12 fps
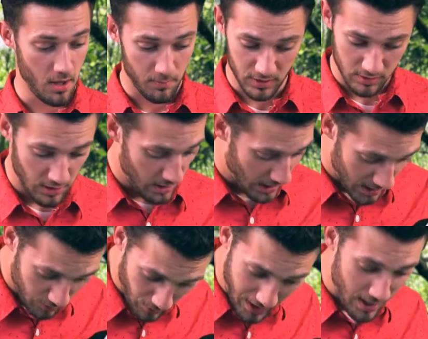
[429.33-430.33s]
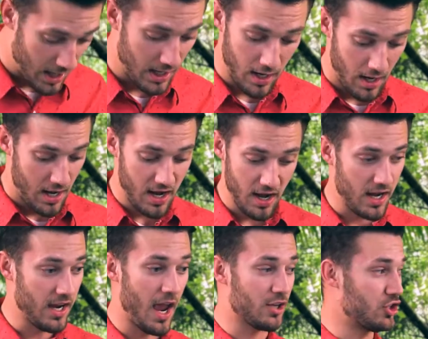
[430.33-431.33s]
But anyway,
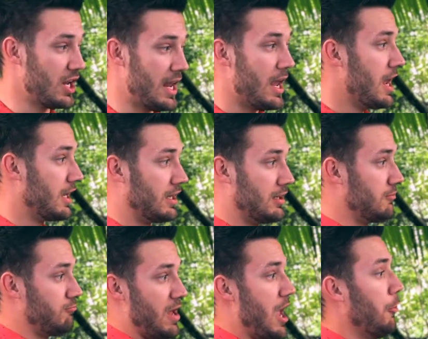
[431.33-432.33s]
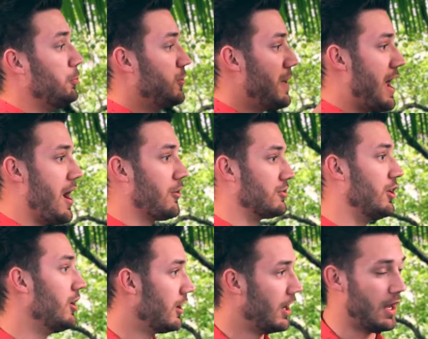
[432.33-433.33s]
he actually helped me out,
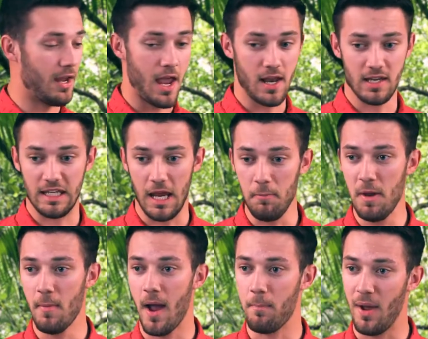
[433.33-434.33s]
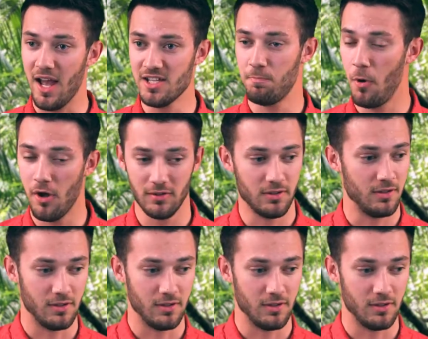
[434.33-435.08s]
and he gave me my passport.